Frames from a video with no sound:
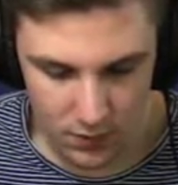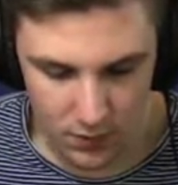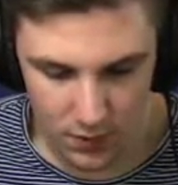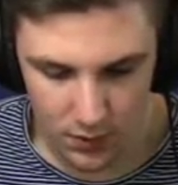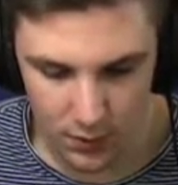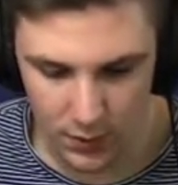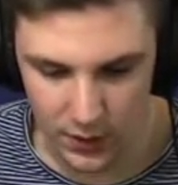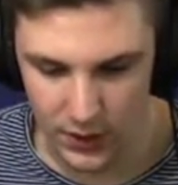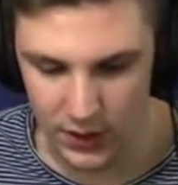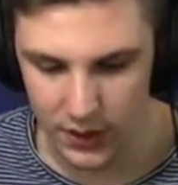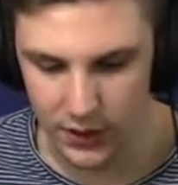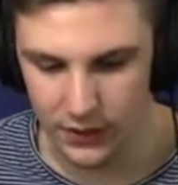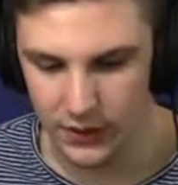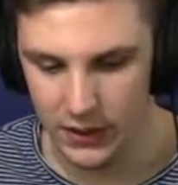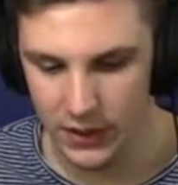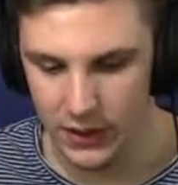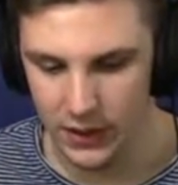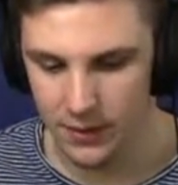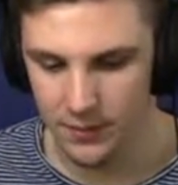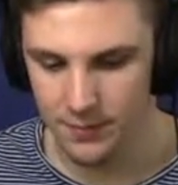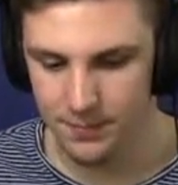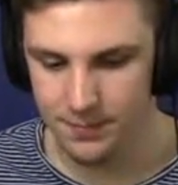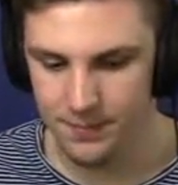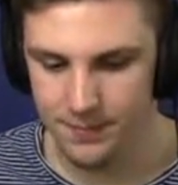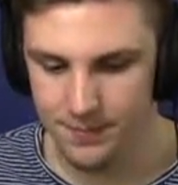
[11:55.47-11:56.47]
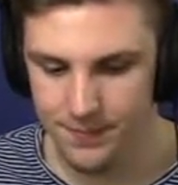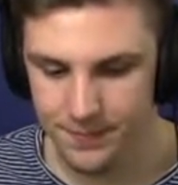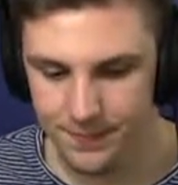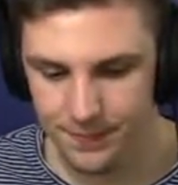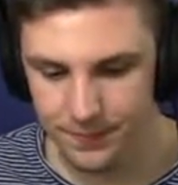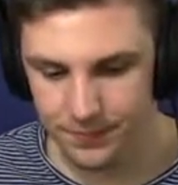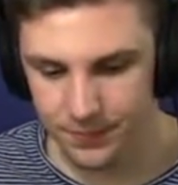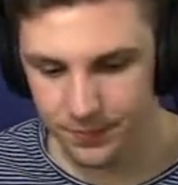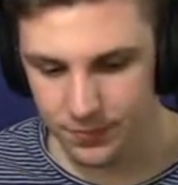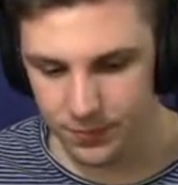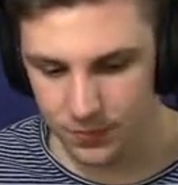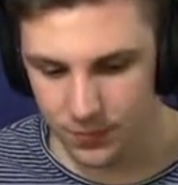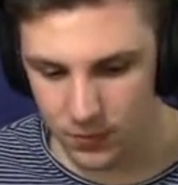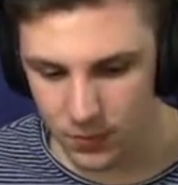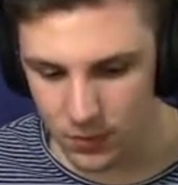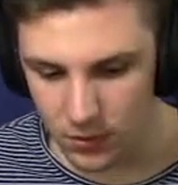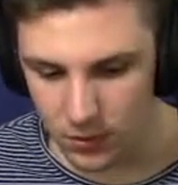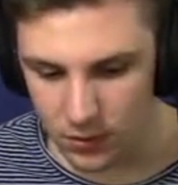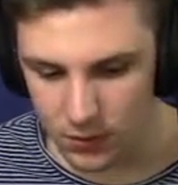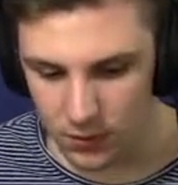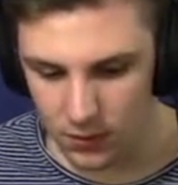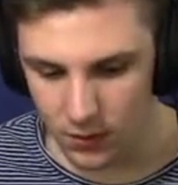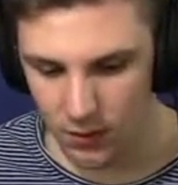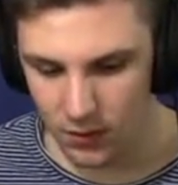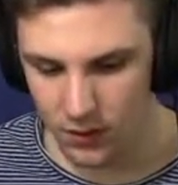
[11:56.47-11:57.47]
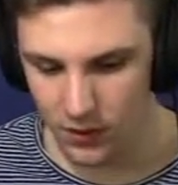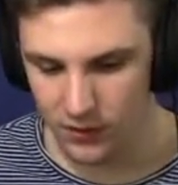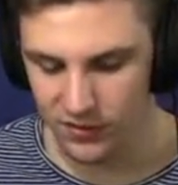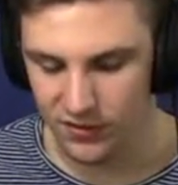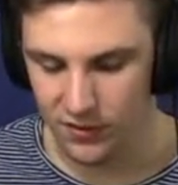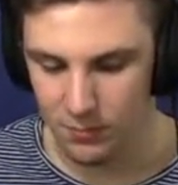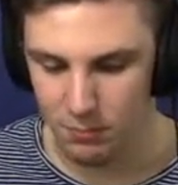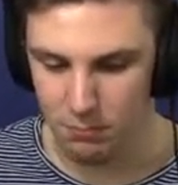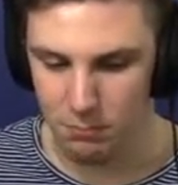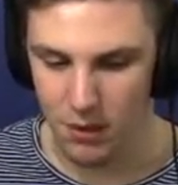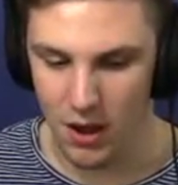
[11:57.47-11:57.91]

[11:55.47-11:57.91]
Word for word: What do we got in here? We got some